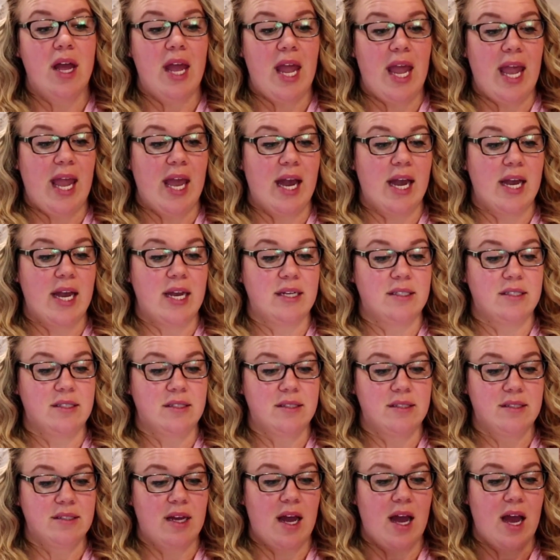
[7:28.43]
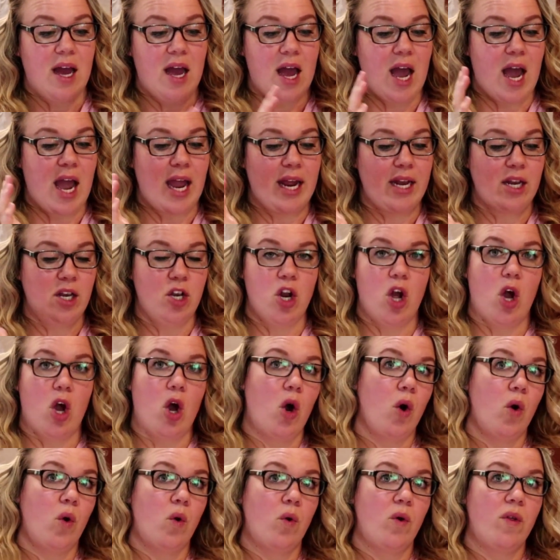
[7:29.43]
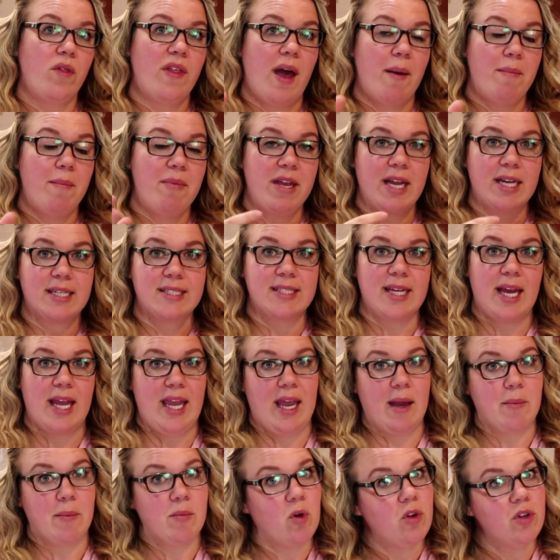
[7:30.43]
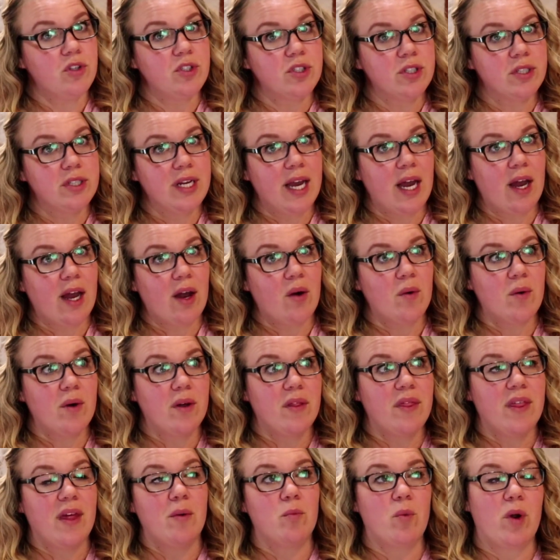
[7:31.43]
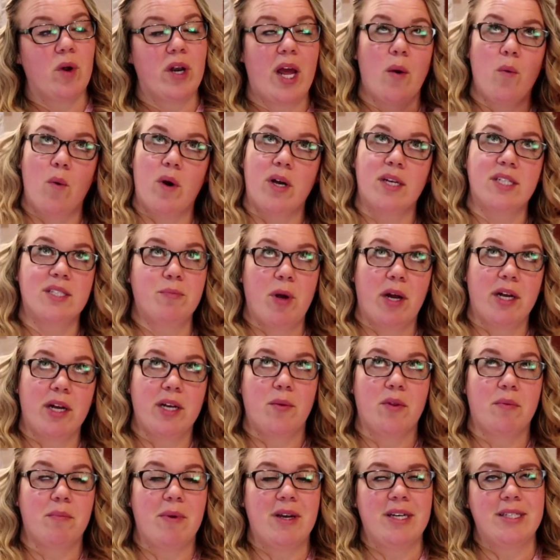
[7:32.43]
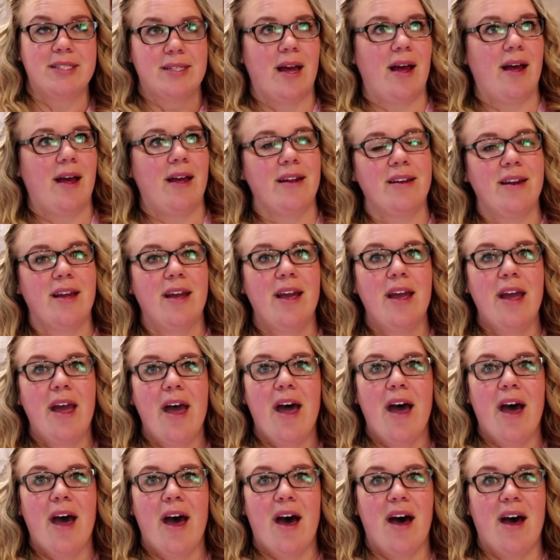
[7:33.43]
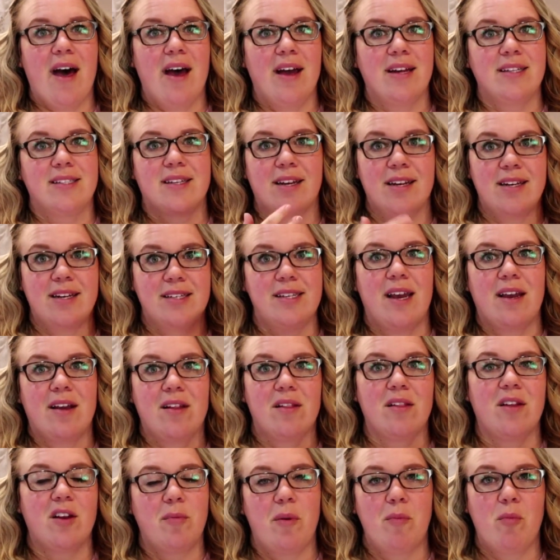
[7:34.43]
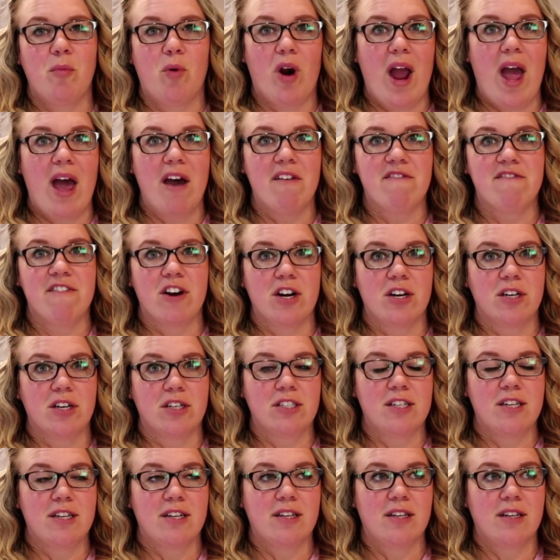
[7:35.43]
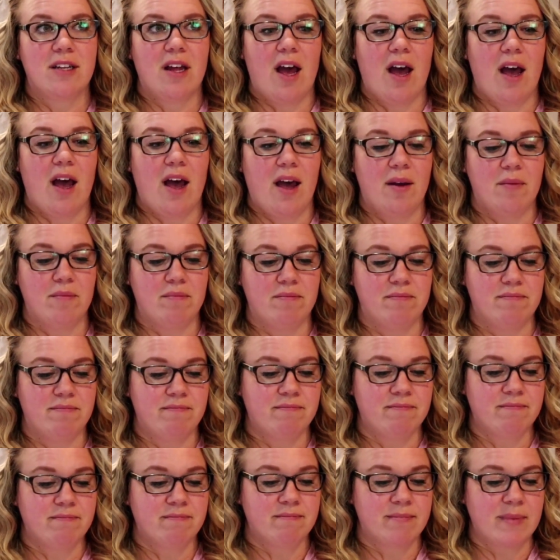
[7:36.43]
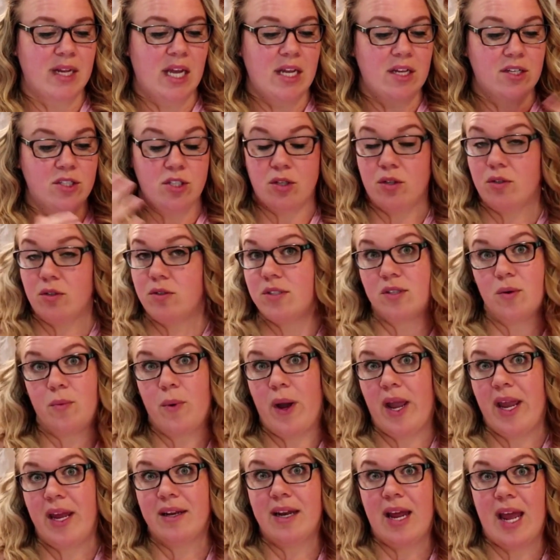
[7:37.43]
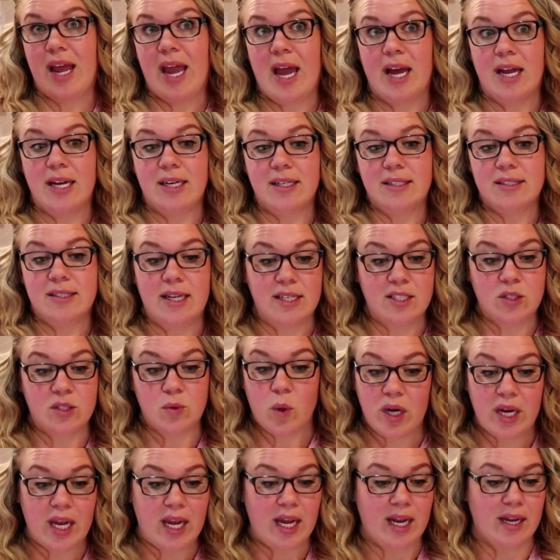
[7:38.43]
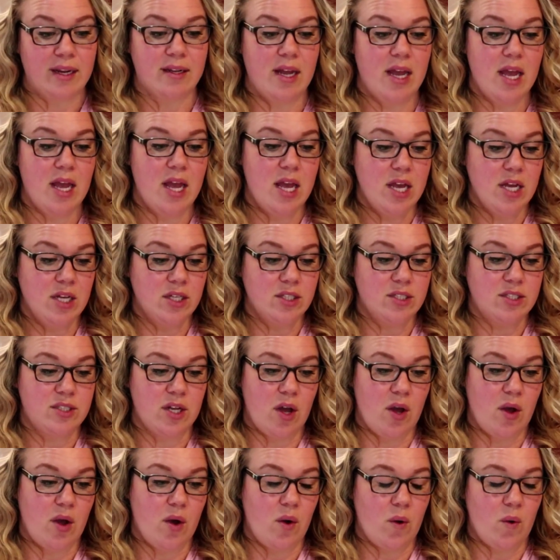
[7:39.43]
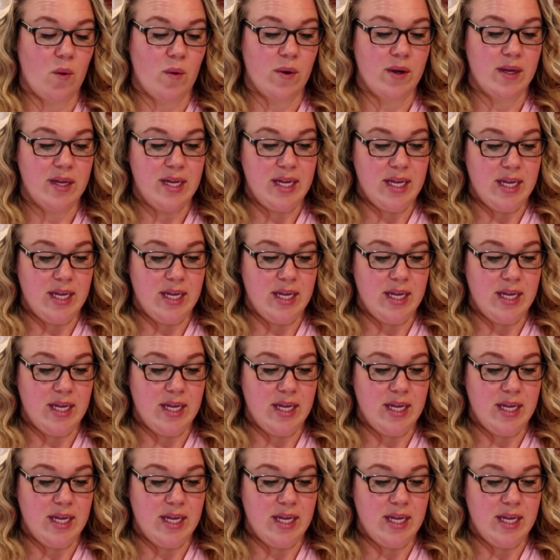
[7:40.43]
And I know that because I am older now than when I was pregnant with my son, it's going to take a little bit more effort to lose the weight, and it's working. So